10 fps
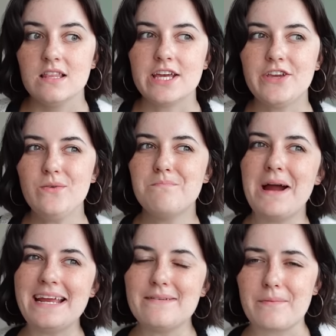Like, you
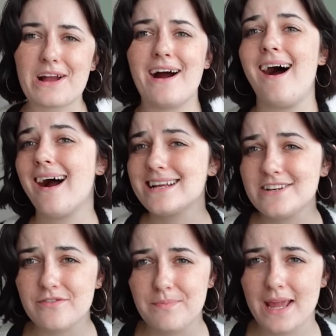might
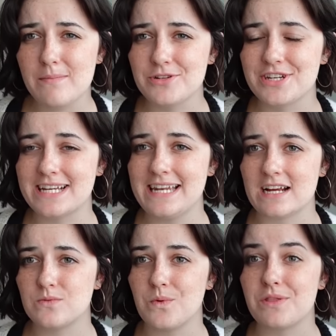kind of be able to
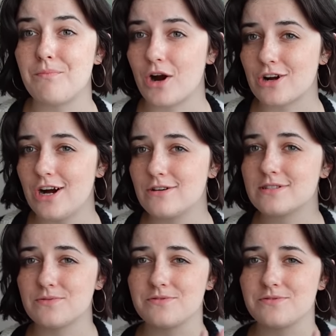connect with Marcos,